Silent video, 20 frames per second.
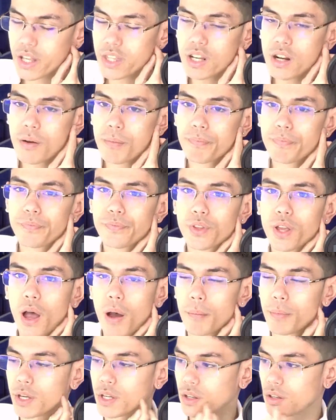up
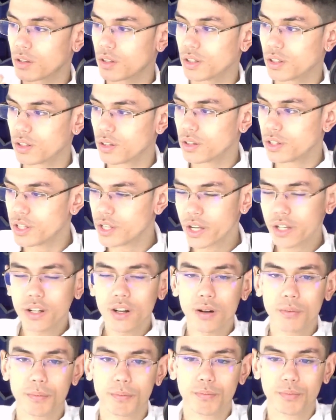coming he ended
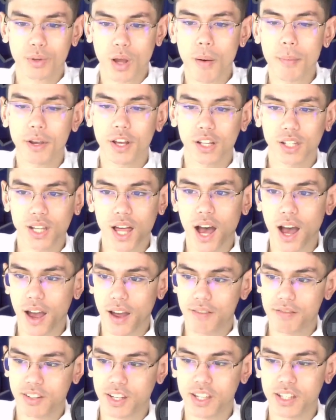up coming
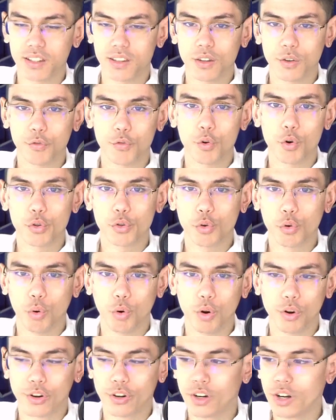alive late in the fourth
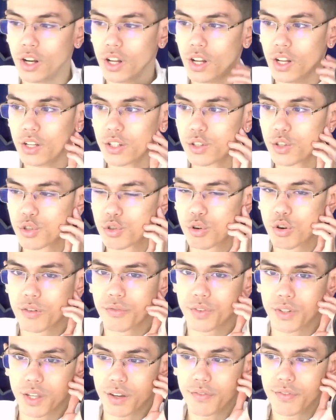quarter to sort
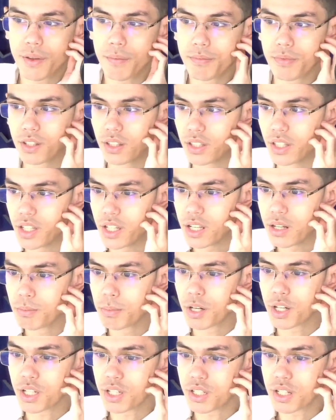of give them the lead,
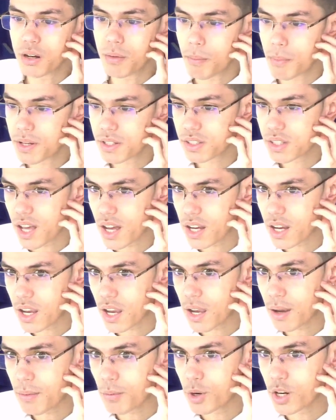but he did miss that
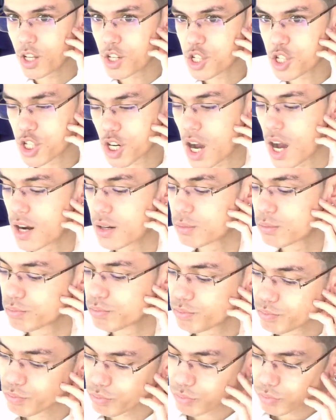game winning shot,
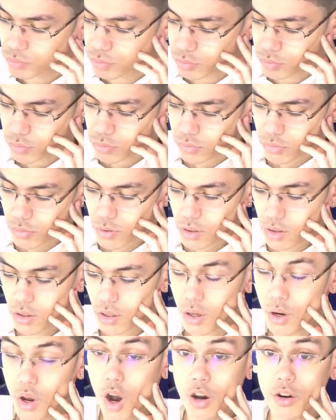
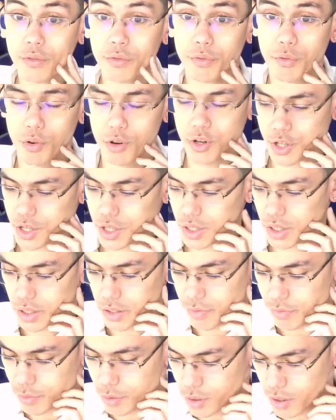unfortunately
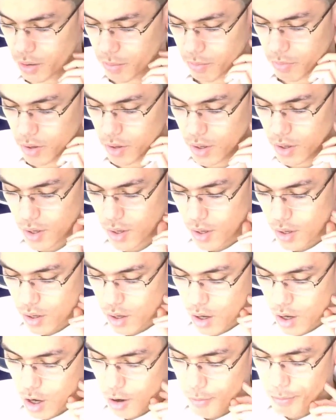for him.
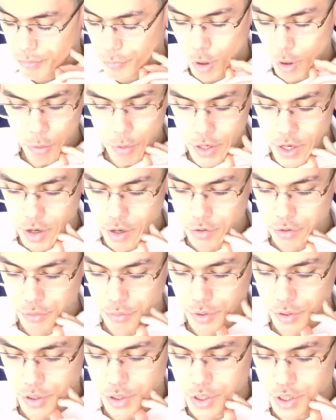Um, no one else
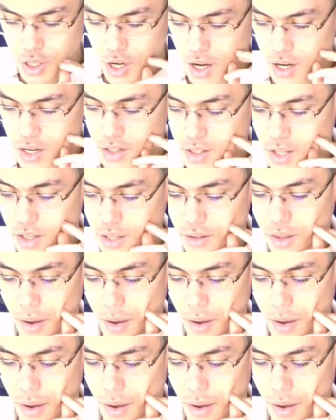really shot like that